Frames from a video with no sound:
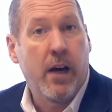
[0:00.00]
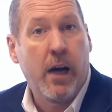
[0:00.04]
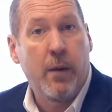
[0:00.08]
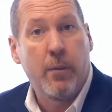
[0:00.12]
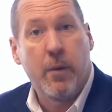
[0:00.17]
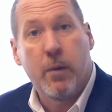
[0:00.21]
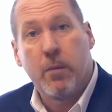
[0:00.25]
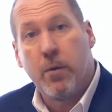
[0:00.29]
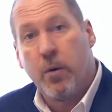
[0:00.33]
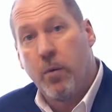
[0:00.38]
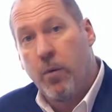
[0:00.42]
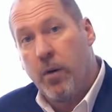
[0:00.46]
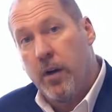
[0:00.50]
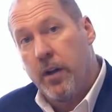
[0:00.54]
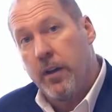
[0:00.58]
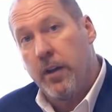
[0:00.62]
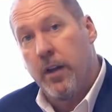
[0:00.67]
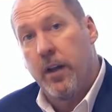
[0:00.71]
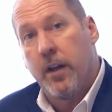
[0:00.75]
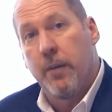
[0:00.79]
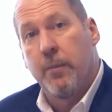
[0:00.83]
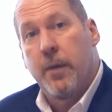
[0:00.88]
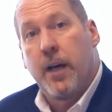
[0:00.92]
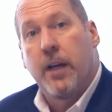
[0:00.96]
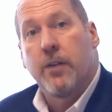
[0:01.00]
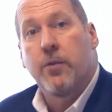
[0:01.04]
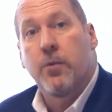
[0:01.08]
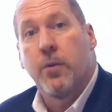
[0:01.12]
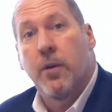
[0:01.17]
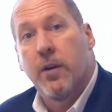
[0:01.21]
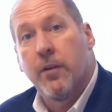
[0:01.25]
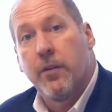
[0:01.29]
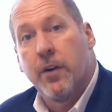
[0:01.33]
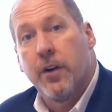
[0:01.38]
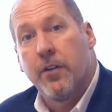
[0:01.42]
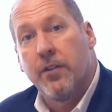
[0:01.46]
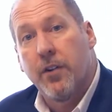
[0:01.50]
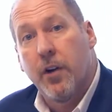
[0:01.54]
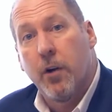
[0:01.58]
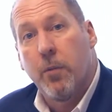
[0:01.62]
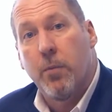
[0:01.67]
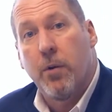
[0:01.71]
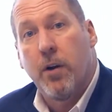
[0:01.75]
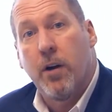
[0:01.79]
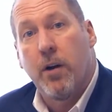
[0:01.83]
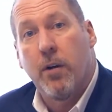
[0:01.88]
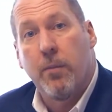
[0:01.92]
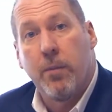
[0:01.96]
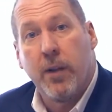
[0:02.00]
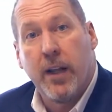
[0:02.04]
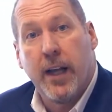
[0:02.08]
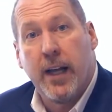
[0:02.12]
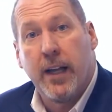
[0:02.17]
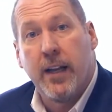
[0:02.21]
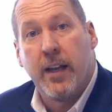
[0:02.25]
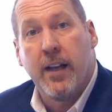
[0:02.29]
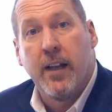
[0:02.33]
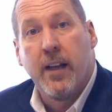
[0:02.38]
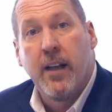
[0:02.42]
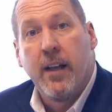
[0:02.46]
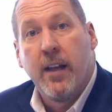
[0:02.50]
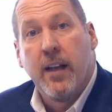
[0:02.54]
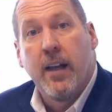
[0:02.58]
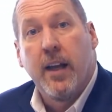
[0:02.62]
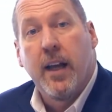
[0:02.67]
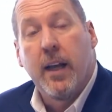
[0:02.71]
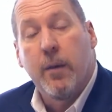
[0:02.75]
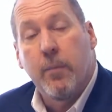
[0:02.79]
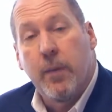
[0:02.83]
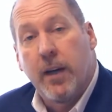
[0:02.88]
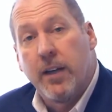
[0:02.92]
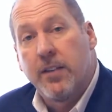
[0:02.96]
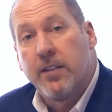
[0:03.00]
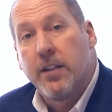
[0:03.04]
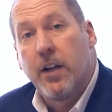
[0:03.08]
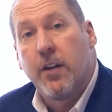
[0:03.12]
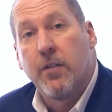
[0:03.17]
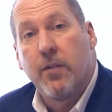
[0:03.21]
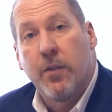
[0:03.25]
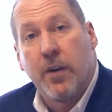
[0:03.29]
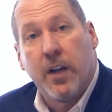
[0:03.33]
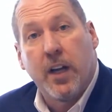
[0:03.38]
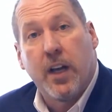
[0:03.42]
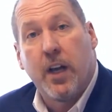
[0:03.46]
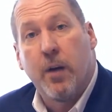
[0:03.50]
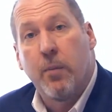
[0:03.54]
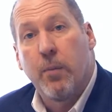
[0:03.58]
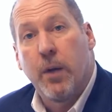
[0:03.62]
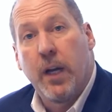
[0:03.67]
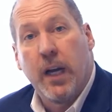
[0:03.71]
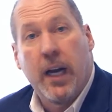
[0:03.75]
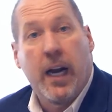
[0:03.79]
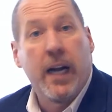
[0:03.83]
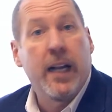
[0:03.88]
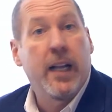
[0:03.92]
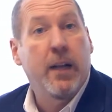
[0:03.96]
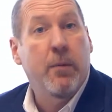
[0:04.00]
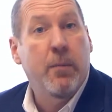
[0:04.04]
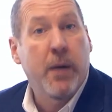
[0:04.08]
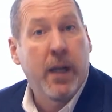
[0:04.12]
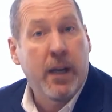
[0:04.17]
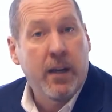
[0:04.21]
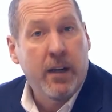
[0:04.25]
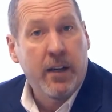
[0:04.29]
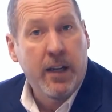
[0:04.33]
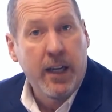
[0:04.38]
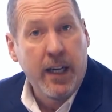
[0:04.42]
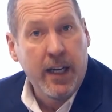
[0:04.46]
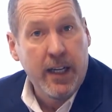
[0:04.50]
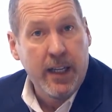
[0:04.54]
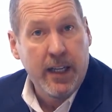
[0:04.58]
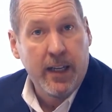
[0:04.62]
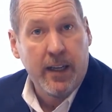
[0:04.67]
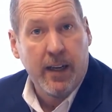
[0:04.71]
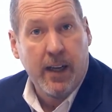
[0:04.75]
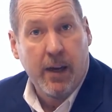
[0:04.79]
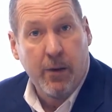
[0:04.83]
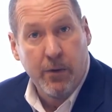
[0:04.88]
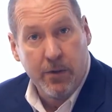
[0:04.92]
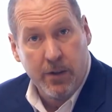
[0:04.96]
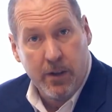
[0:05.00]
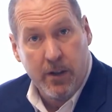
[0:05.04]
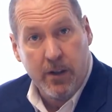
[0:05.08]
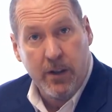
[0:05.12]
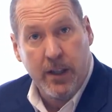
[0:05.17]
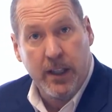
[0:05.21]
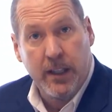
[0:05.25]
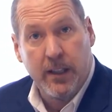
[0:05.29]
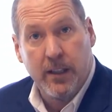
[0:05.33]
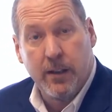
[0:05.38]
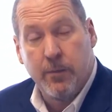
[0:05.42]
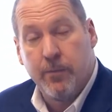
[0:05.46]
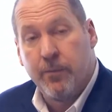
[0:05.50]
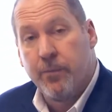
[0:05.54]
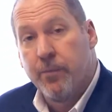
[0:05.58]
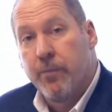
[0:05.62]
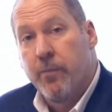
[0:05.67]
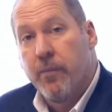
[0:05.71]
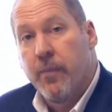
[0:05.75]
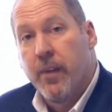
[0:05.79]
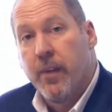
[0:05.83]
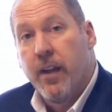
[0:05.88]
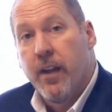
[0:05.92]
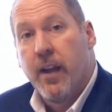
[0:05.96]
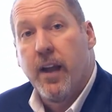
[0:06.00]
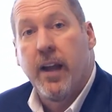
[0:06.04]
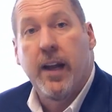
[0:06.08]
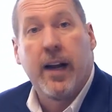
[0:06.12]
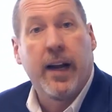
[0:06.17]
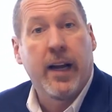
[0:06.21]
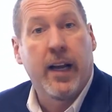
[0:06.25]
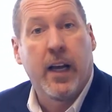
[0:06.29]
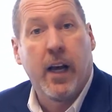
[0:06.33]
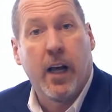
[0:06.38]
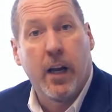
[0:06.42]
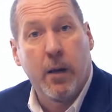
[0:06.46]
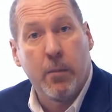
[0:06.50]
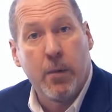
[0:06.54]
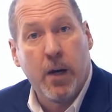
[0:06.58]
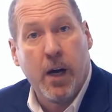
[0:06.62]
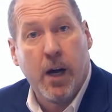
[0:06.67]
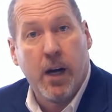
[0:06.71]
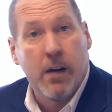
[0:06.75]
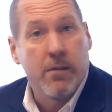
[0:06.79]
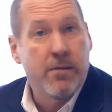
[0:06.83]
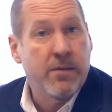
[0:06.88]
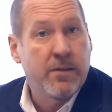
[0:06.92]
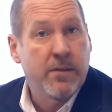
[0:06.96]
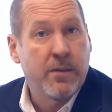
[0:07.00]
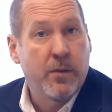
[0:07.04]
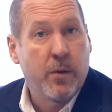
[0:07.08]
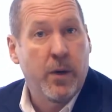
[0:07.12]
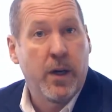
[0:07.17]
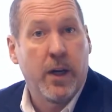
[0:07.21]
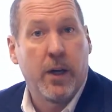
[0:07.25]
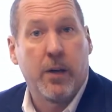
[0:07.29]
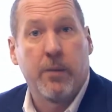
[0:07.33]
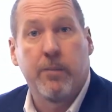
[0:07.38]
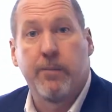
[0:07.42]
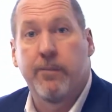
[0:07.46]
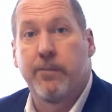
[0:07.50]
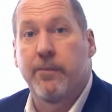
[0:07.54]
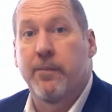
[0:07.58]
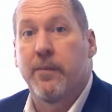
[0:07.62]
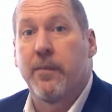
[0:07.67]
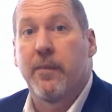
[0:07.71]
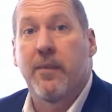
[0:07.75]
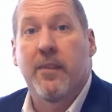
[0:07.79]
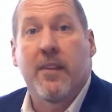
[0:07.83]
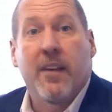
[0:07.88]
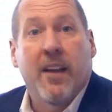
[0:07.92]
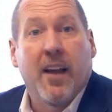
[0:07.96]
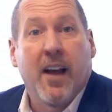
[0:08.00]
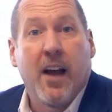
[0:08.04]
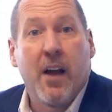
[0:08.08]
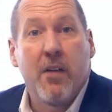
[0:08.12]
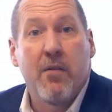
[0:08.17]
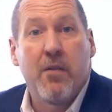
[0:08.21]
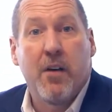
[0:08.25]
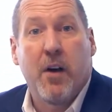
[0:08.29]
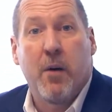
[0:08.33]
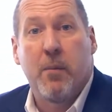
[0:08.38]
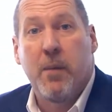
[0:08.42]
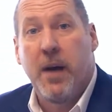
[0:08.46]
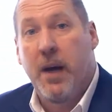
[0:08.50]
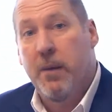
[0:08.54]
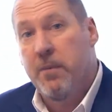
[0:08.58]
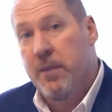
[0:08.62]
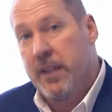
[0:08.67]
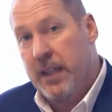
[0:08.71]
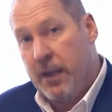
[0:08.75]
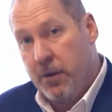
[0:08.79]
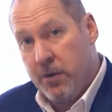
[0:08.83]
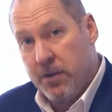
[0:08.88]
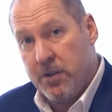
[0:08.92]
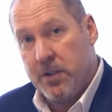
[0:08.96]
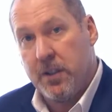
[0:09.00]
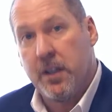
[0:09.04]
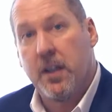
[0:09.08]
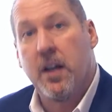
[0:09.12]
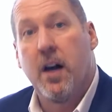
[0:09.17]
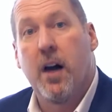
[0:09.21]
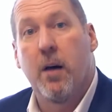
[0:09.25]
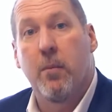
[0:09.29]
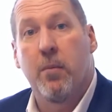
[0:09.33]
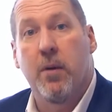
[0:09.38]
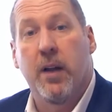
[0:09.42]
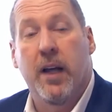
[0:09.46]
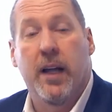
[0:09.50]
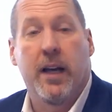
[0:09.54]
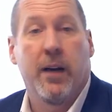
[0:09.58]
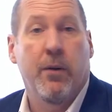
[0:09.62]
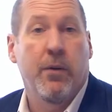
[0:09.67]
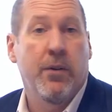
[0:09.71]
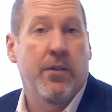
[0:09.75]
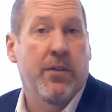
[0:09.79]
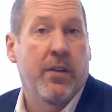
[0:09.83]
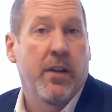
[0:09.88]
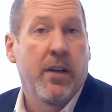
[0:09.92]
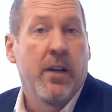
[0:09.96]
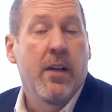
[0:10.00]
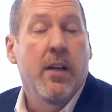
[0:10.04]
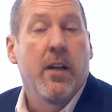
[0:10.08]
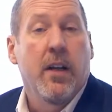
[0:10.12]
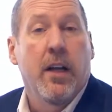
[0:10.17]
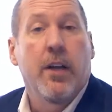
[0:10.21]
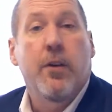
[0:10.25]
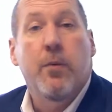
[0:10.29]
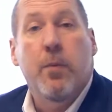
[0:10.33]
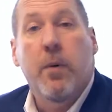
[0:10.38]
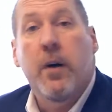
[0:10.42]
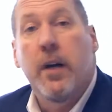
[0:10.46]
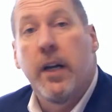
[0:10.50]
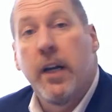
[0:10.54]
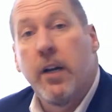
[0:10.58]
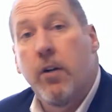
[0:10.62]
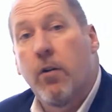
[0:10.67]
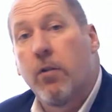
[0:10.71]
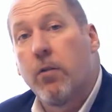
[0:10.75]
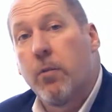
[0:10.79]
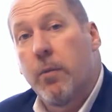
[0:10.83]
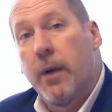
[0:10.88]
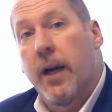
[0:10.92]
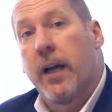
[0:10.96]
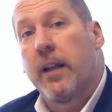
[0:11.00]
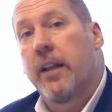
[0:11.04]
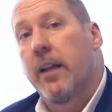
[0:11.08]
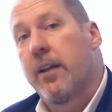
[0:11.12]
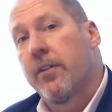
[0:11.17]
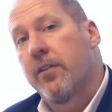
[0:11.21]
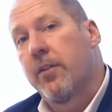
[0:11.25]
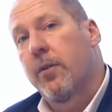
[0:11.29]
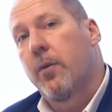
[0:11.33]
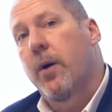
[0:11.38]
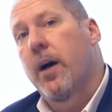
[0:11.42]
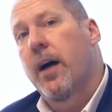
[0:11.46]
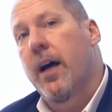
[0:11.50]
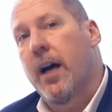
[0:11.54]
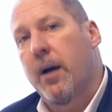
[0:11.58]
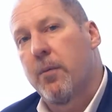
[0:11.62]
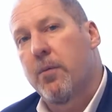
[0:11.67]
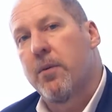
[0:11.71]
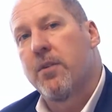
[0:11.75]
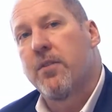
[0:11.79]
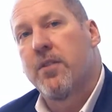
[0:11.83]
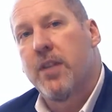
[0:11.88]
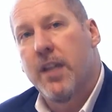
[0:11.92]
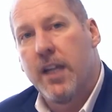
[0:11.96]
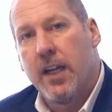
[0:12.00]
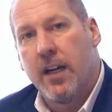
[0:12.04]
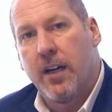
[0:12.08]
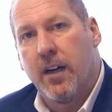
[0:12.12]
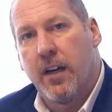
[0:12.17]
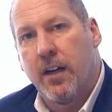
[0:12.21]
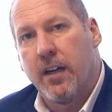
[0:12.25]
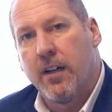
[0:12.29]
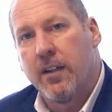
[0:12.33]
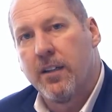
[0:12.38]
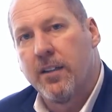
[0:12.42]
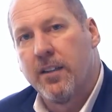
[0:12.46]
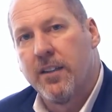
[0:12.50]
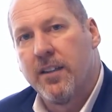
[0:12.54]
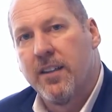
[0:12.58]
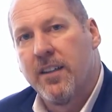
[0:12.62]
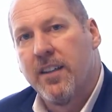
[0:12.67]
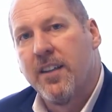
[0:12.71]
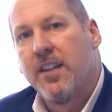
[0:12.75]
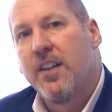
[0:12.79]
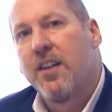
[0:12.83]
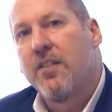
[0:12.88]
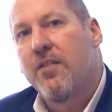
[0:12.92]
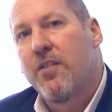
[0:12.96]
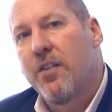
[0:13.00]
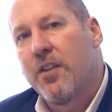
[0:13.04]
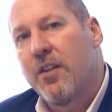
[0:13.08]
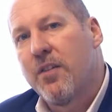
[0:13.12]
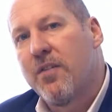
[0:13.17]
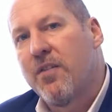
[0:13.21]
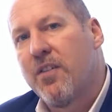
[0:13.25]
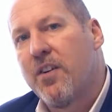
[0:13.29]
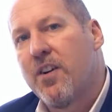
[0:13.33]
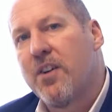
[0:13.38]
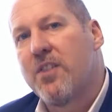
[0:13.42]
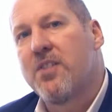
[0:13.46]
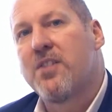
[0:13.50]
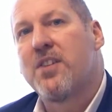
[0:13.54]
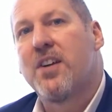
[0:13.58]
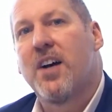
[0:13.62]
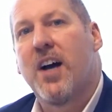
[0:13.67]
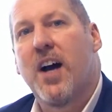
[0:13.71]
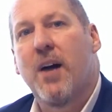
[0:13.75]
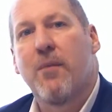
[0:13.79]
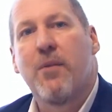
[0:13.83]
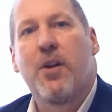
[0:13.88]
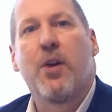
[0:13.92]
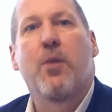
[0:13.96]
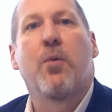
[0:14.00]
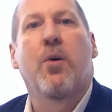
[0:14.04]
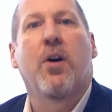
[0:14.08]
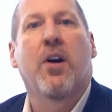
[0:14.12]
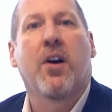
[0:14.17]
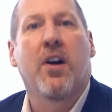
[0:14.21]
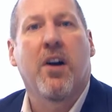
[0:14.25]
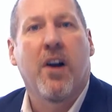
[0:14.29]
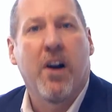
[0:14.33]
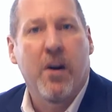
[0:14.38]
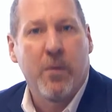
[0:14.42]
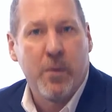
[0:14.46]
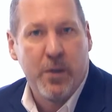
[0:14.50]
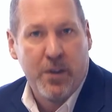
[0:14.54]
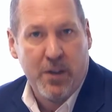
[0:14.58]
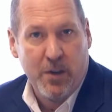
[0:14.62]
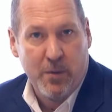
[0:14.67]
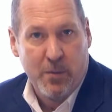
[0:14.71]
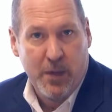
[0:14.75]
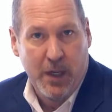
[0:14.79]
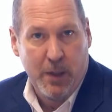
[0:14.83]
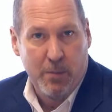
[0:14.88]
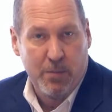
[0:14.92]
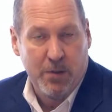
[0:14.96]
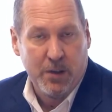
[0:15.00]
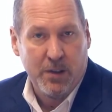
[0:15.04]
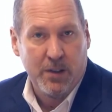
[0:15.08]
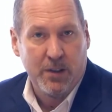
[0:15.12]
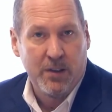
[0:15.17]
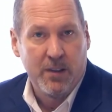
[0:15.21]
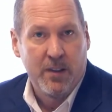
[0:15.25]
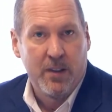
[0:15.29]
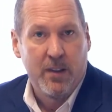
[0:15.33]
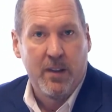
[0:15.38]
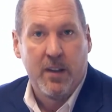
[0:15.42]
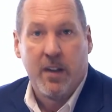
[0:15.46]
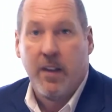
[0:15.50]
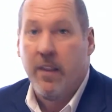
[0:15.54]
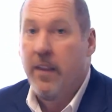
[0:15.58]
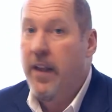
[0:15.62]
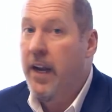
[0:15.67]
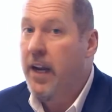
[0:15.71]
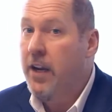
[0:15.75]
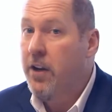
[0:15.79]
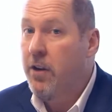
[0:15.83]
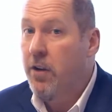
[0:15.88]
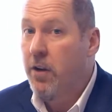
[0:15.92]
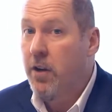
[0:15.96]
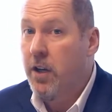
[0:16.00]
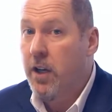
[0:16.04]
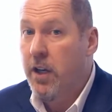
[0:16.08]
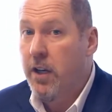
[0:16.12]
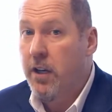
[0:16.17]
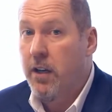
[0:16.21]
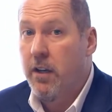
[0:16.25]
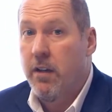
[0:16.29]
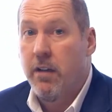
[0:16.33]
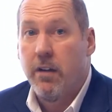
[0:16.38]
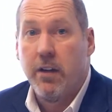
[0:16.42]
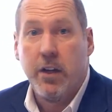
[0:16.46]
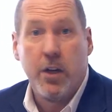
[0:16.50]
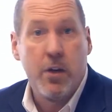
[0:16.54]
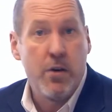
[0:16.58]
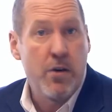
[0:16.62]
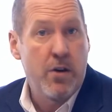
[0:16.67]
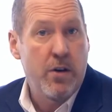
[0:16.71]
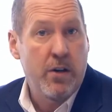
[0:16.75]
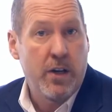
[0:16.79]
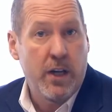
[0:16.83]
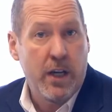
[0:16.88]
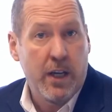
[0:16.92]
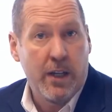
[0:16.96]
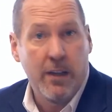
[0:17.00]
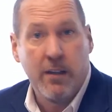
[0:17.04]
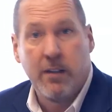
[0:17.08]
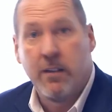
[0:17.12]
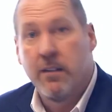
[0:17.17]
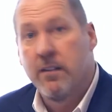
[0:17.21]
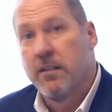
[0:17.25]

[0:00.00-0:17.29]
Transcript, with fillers: I remember about 12 years ago, Paul Blad and myself were in a company, and I did better than he did, and I was underneath him, and I cut him off. Well, I felt bad, but that was a comp plan. It's pretty normal back then. So what happens here, for the first time, you work hard with your people. They do good, you do good.